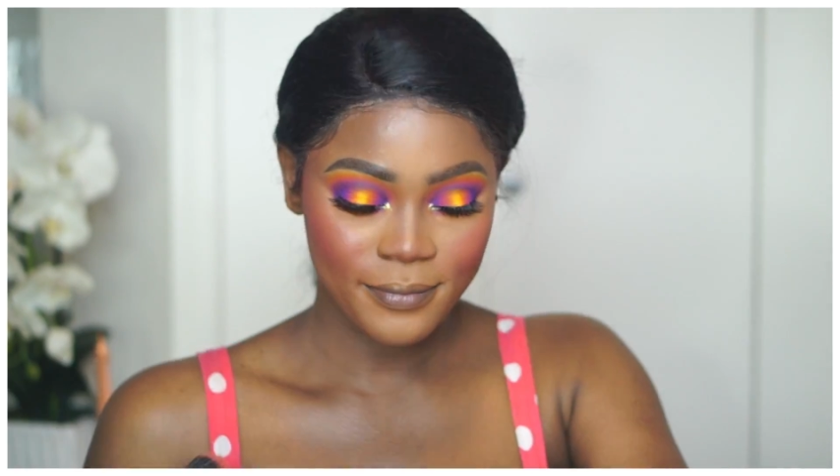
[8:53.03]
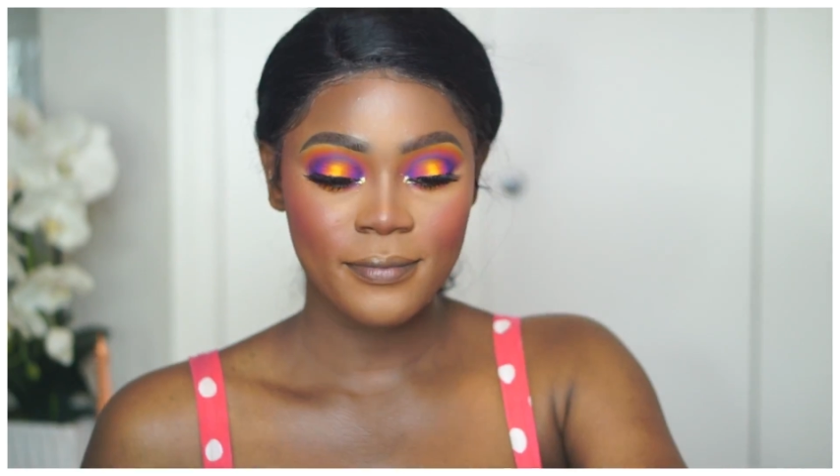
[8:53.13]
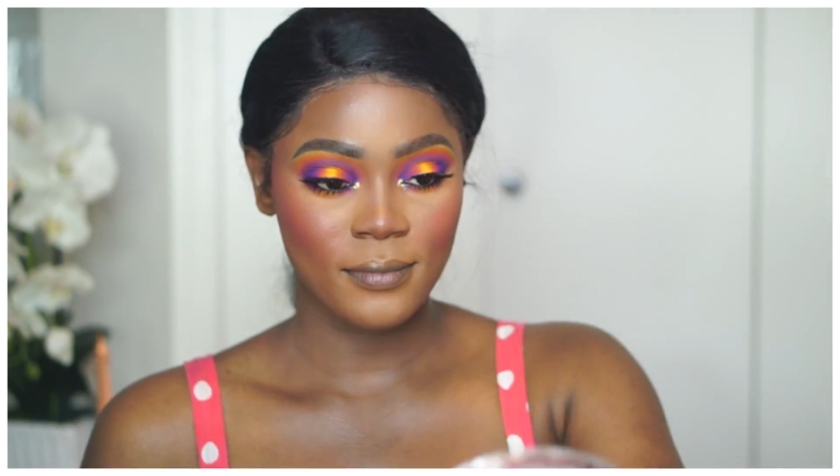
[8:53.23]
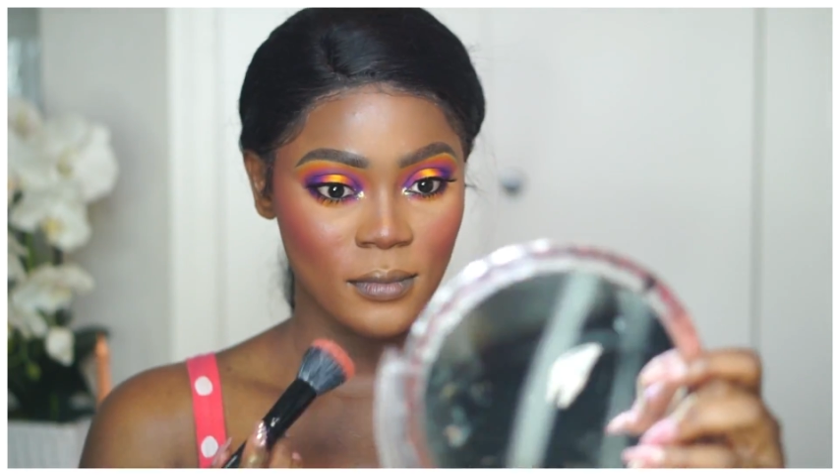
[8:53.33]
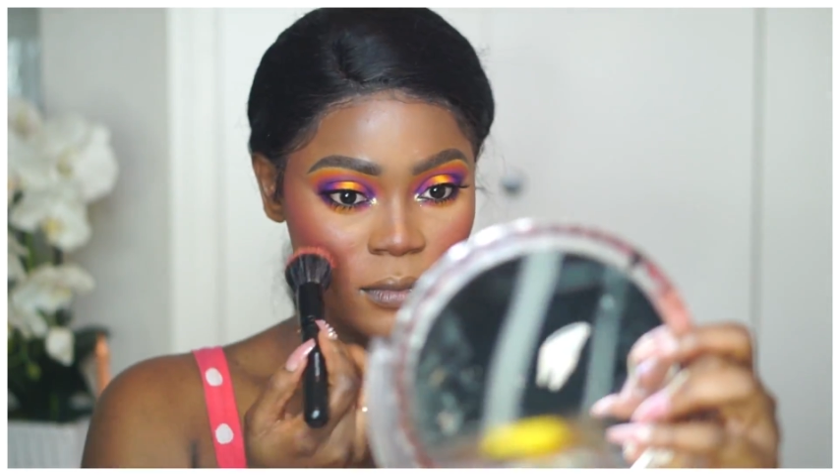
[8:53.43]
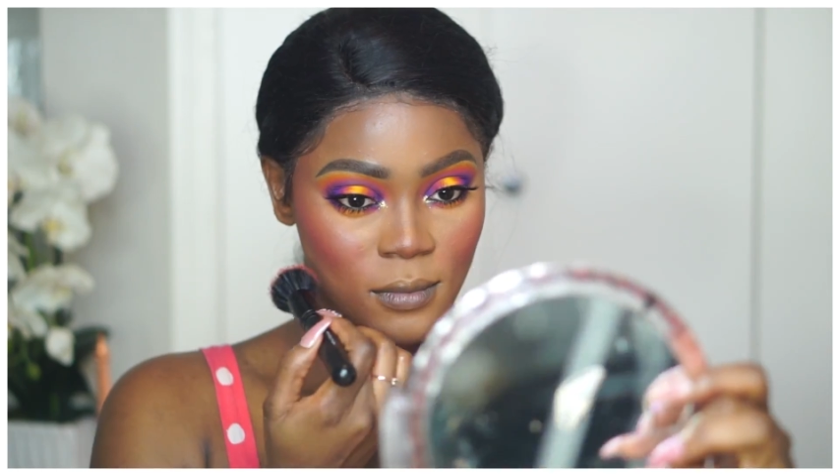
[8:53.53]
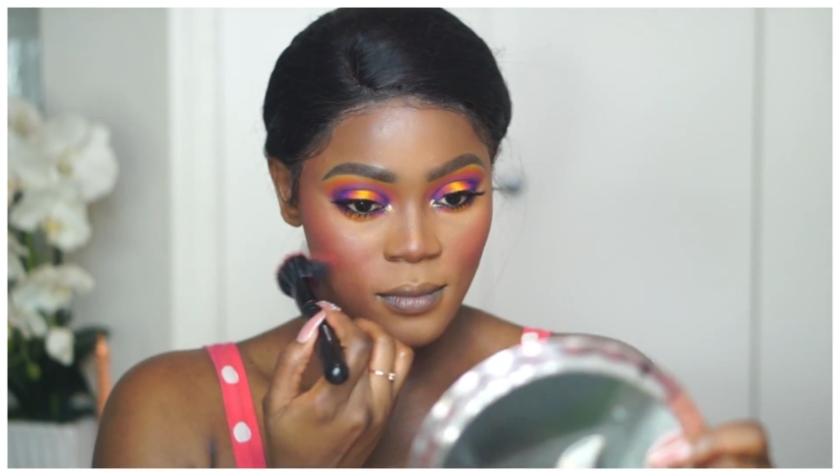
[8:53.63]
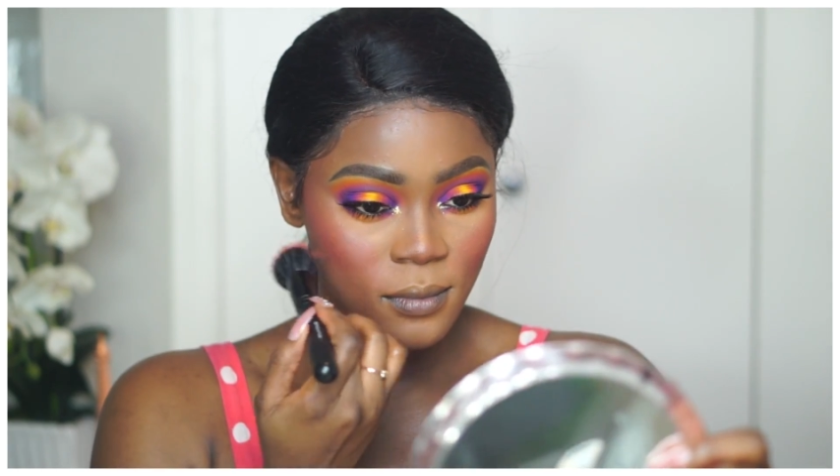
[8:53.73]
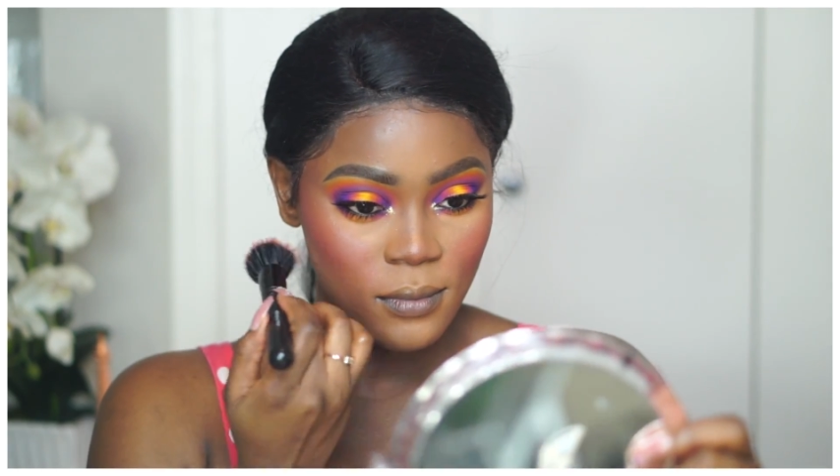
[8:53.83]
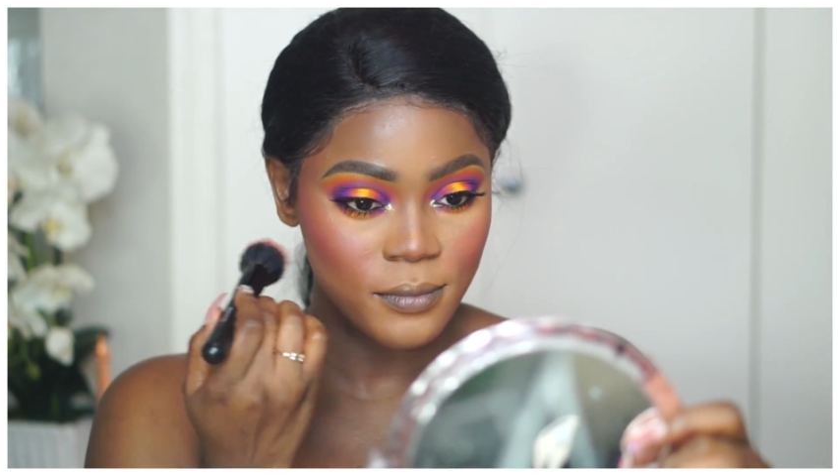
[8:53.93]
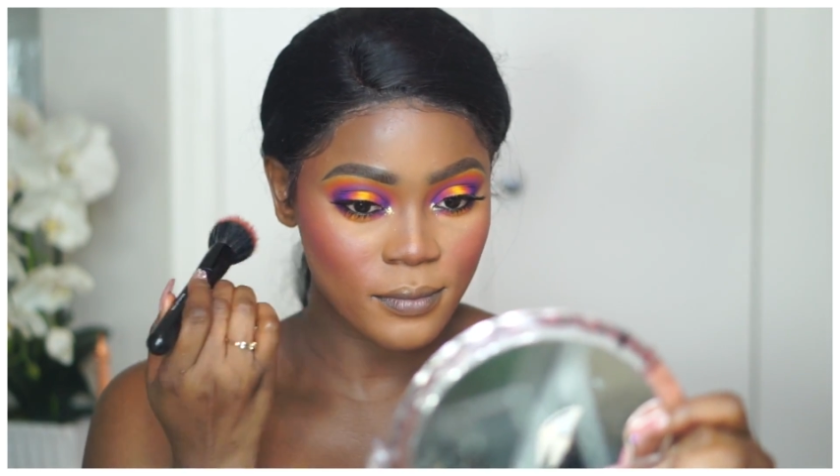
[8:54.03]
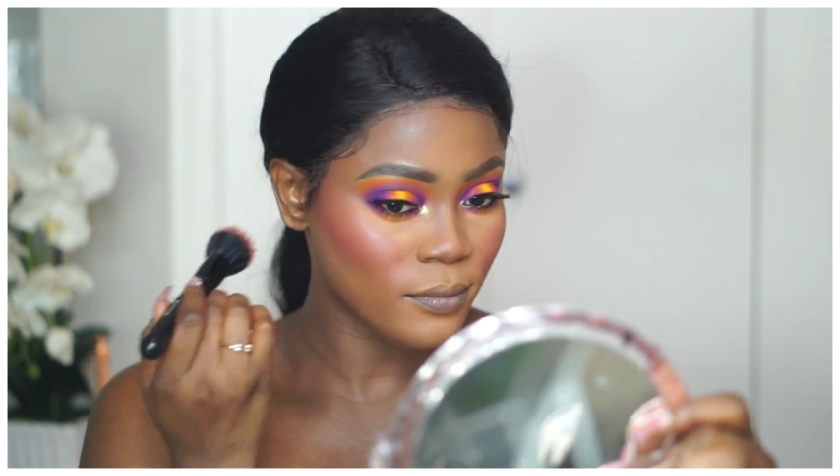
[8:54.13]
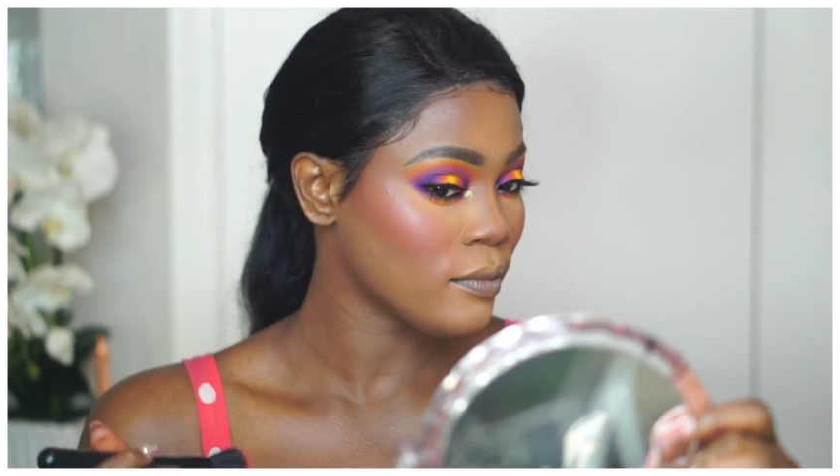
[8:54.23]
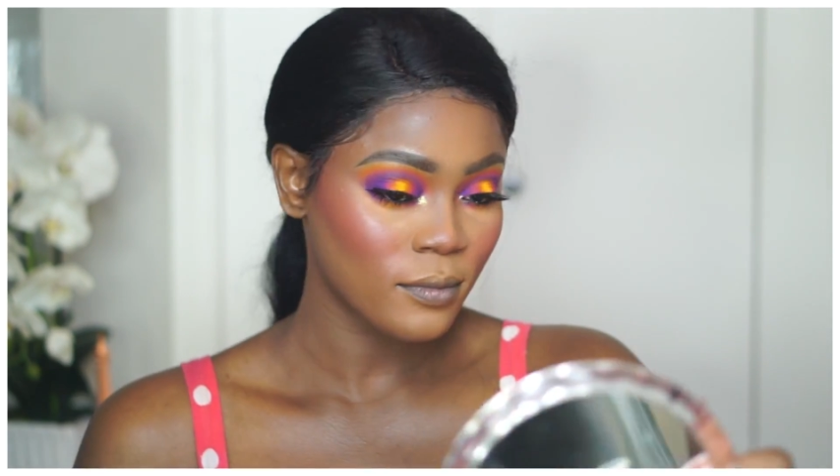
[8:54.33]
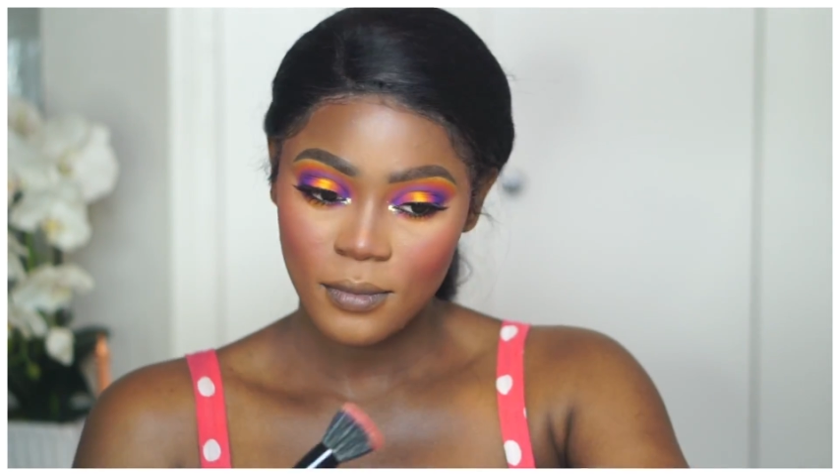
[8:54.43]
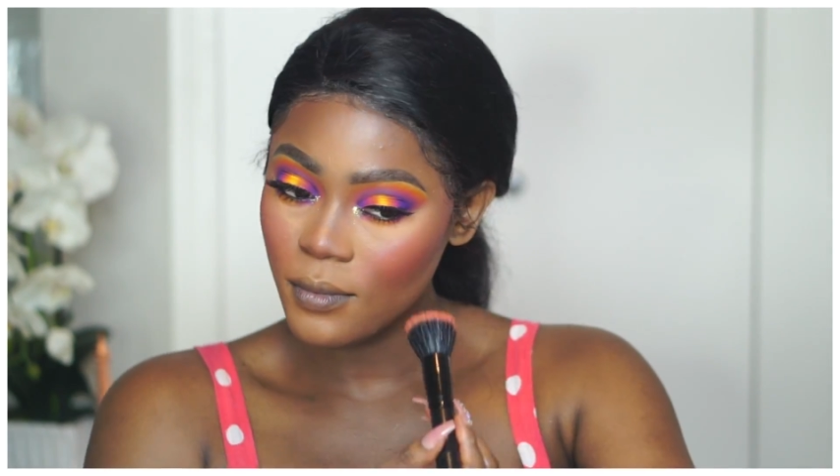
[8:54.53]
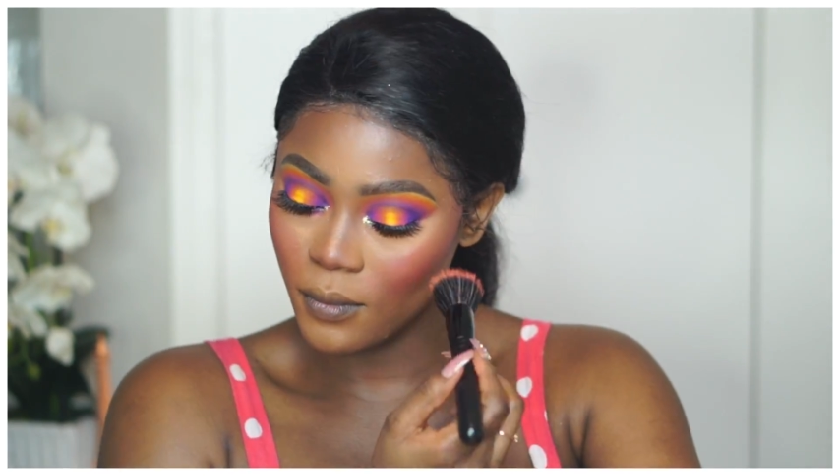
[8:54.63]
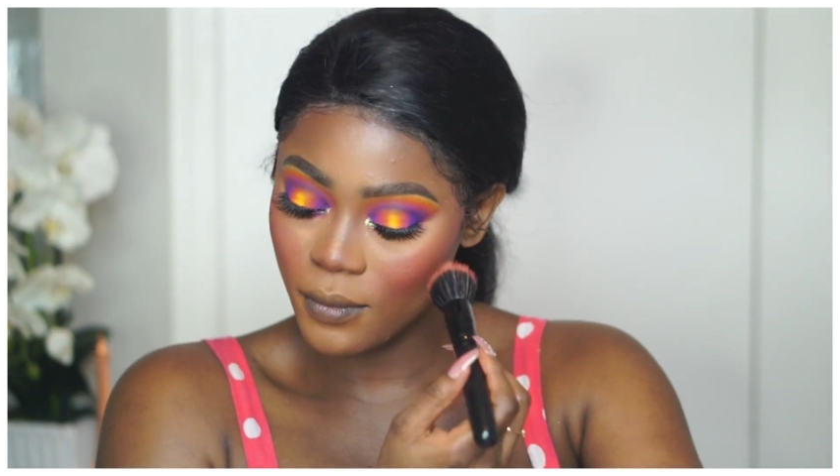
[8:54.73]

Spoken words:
So I like to pack it